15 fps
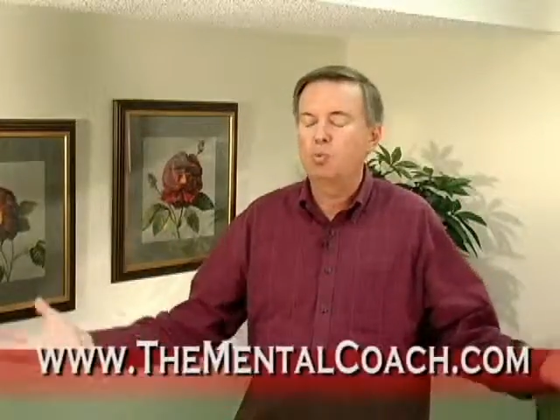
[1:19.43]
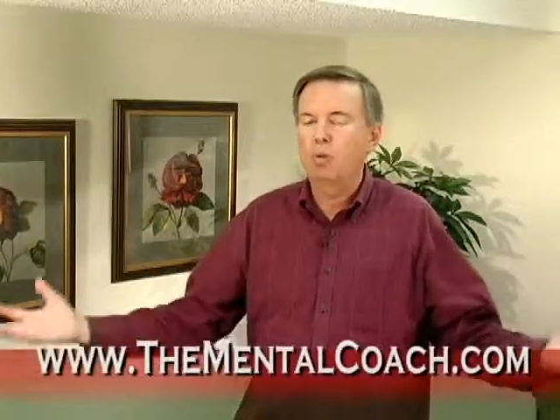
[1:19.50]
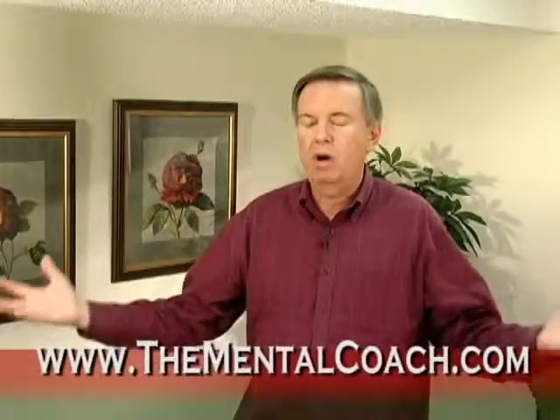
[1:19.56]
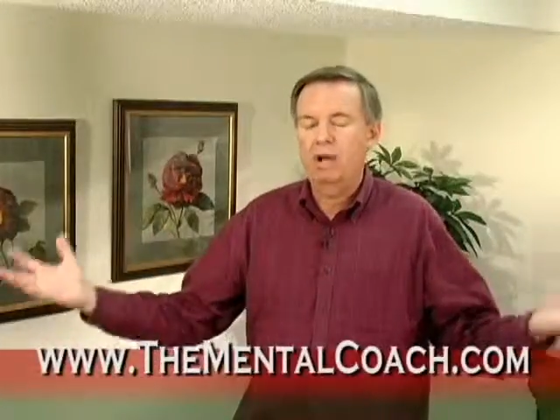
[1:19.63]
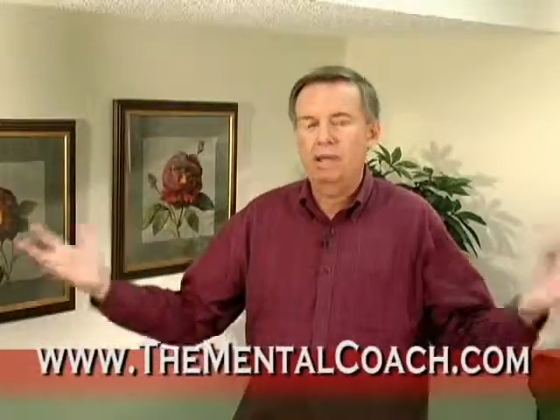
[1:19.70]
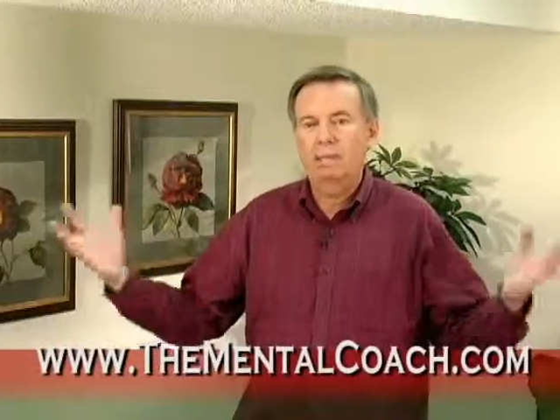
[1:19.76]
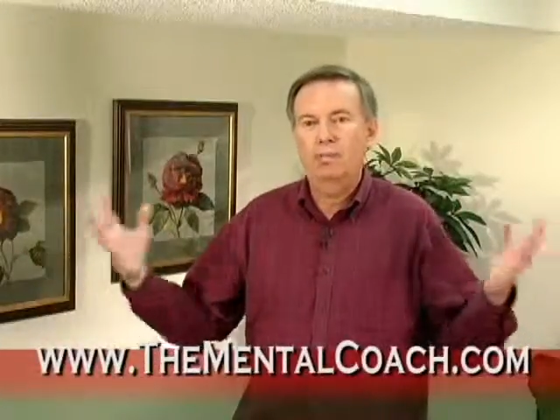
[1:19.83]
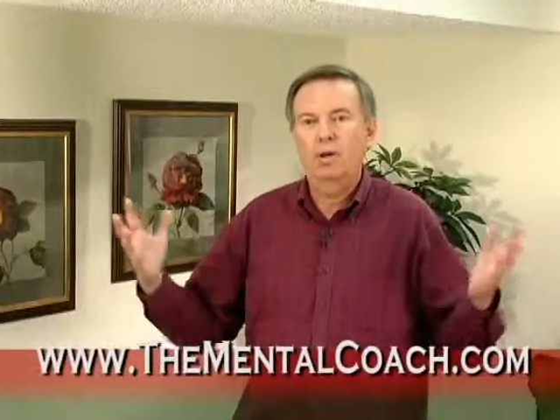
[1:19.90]

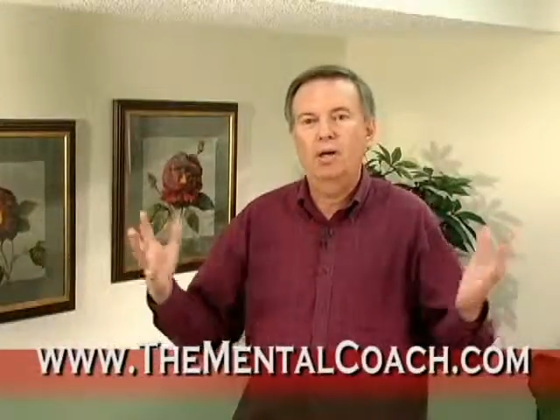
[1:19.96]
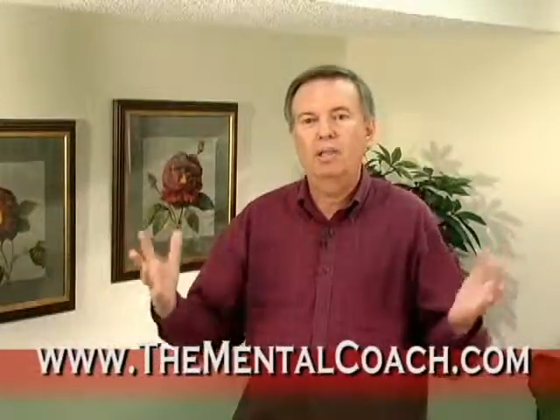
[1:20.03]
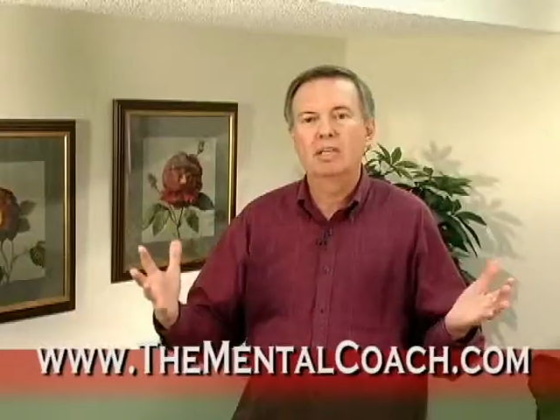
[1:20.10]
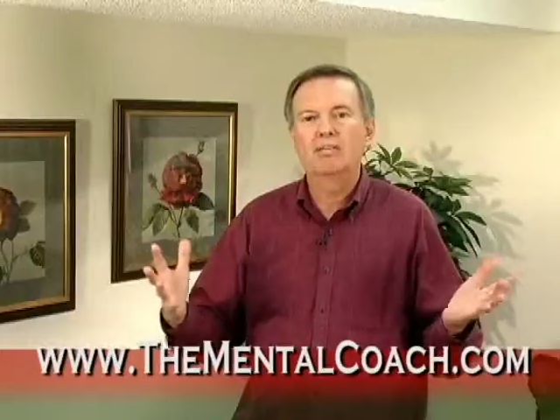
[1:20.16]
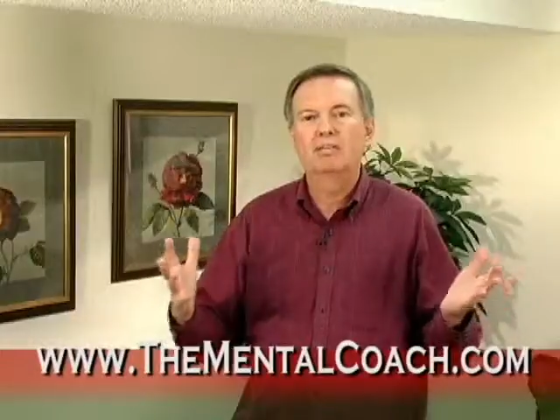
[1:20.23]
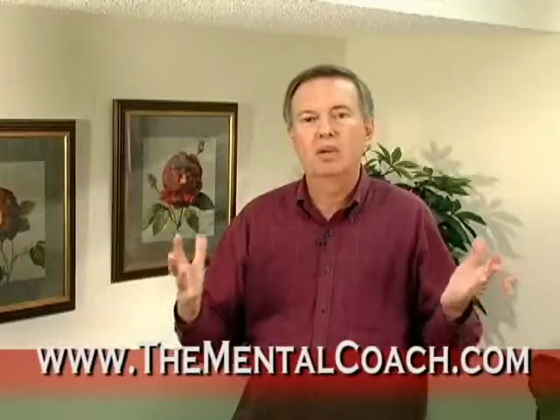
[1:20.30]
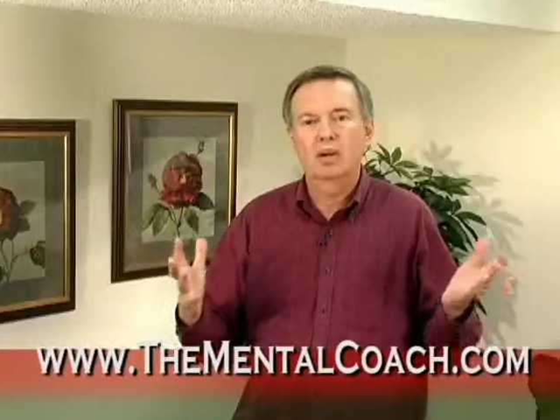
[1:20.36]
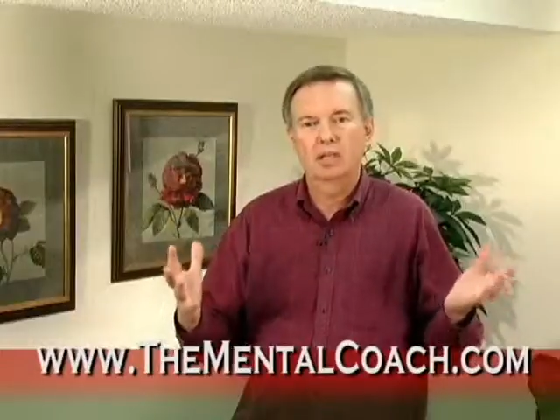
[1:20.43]
wide
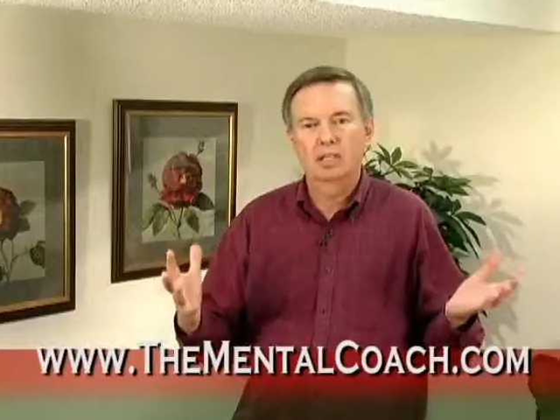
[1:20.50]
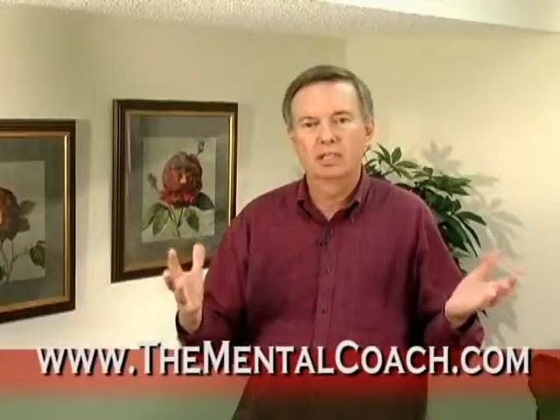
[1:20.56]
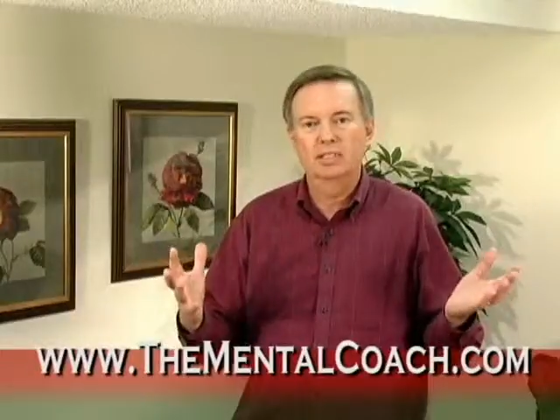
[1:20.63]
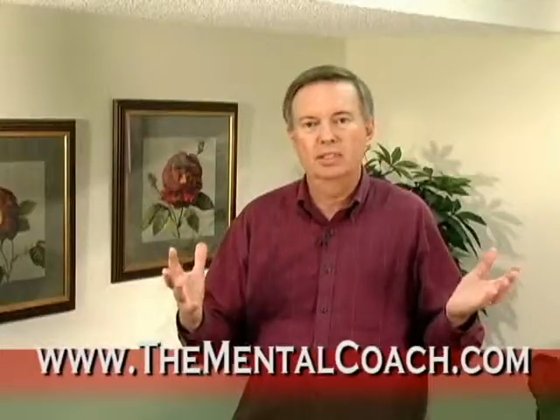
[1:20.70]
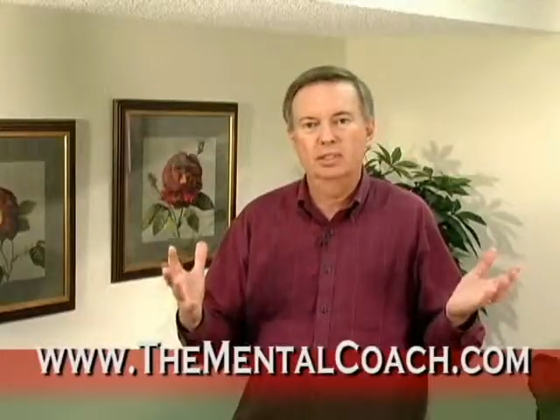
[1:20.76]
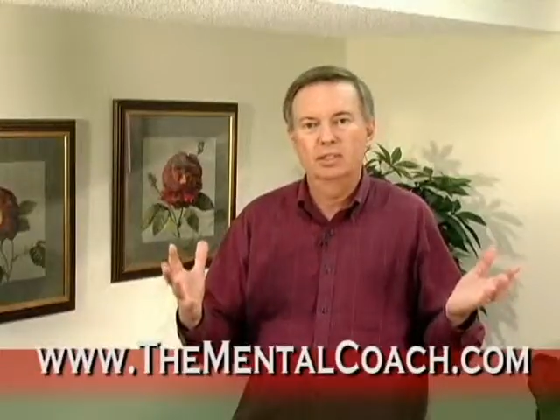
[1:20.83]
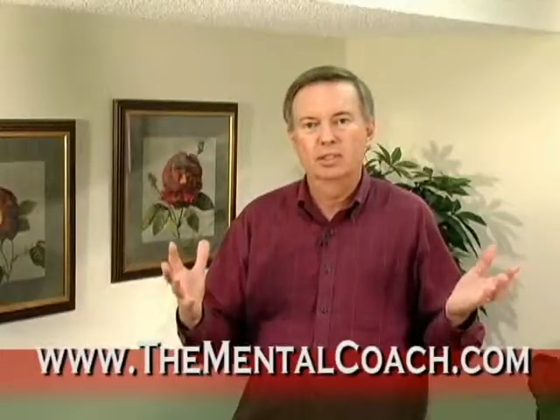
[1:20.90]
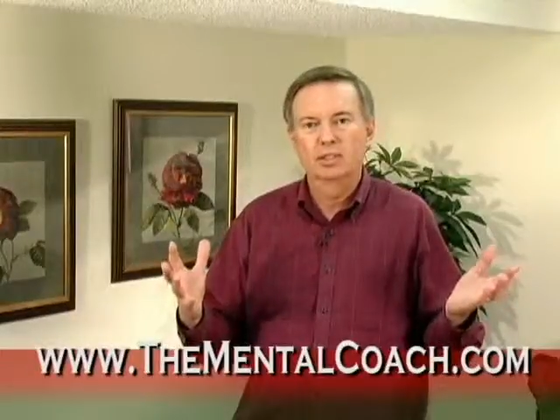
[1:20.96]
body of
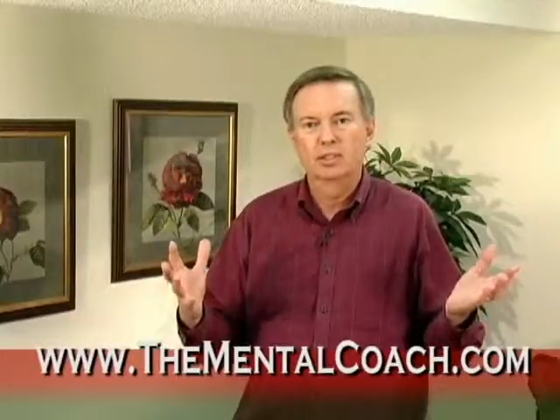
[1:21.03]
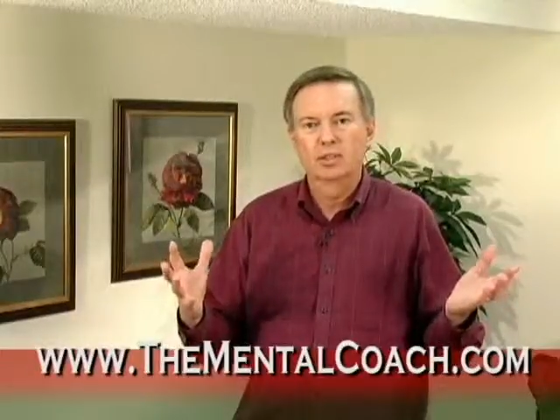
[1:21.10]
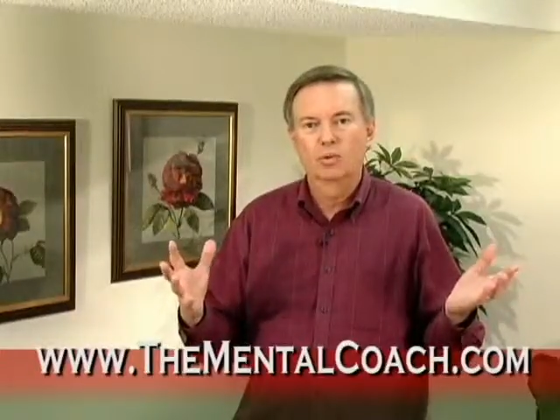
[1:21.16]
knowledge